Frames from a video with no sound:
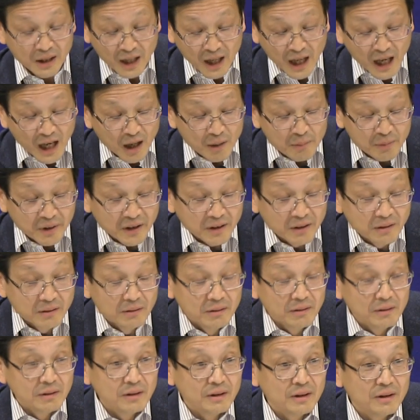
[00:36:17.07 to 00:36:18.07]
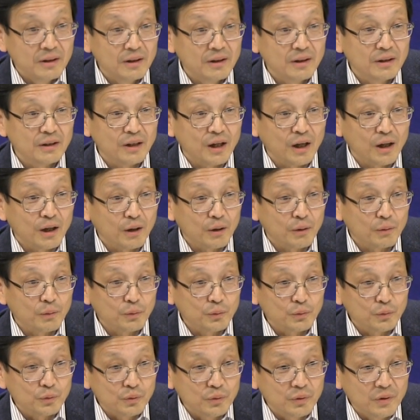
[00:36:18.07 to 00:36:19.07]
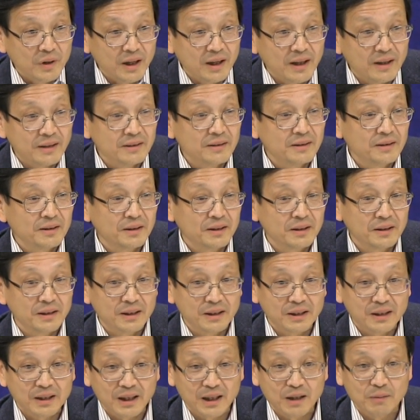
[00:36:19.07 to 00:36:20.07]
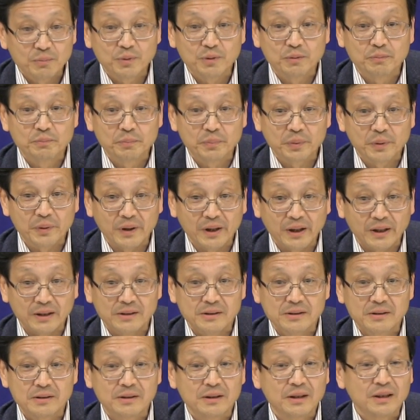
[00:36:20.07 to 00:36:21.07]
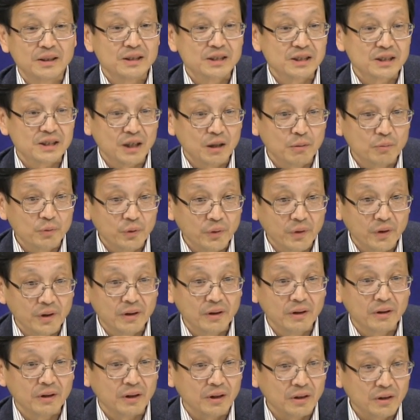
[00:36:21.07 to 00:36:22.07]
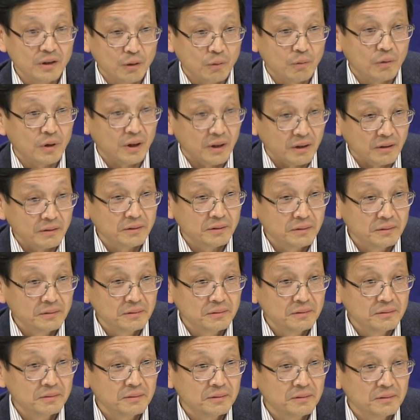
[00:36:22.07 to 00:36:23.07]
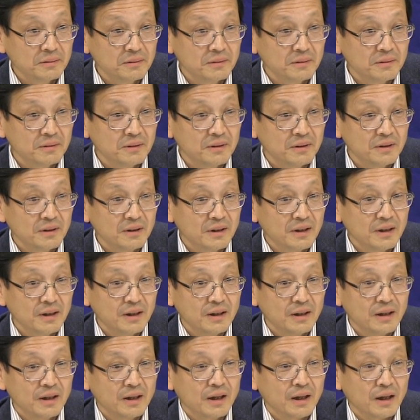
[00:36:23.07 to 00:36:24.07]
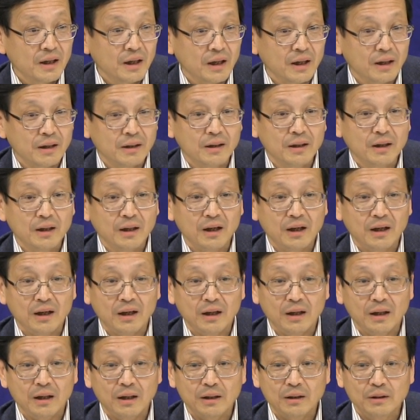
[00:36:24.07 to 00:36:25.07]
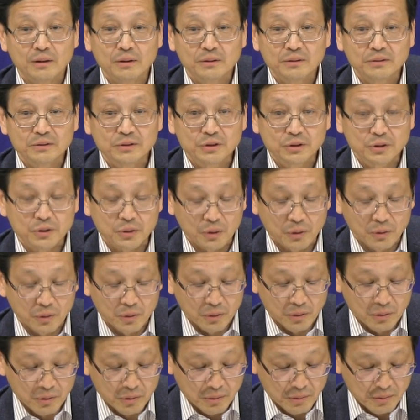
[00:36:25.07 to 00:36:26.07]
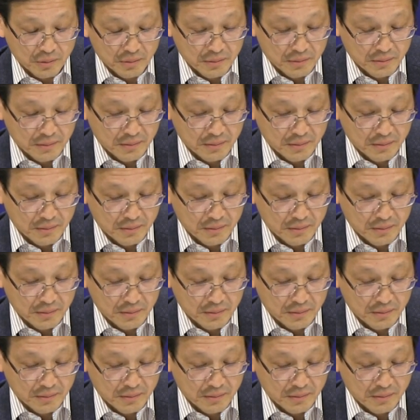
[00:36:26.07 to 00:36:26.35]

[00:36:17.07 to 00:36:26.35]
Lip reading: having the Wuhan type of place somewhere in the world. And so